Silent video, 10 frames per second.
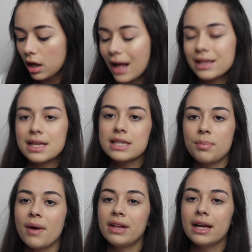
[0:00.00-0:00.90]

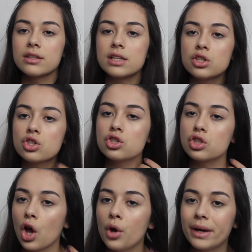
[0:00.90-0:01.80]
Anastasia Beverly Hills is
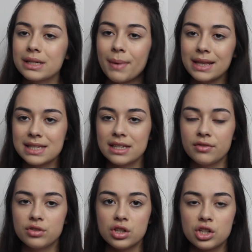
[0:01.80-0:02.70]
so
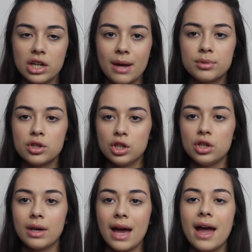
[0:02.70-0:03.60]
expensive to ship to
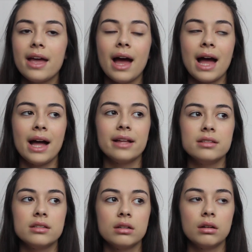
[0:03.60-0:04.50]
the UK,
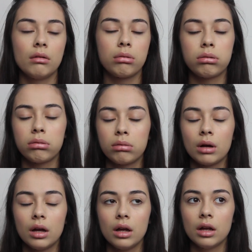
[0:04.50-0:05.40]
and
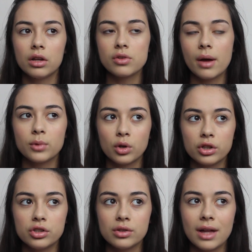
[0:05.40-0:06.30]
so I'm not
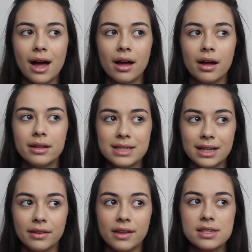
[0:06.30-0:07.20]
going to do that
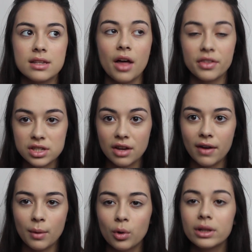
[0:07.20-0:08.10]
until there's other
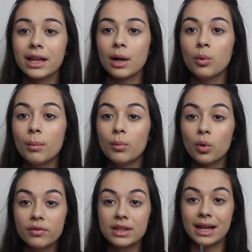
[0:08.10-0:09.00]
stuff I want, and I want
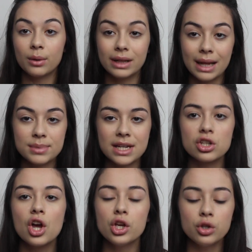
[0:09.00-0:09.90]
more of the liquid
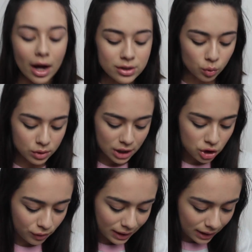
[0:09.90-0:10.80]
lipsticks. You guys all said
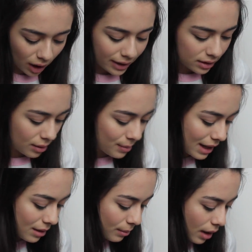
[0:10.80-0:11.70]
you really like them
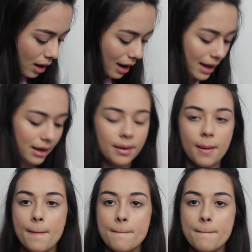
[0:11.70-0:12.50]
in my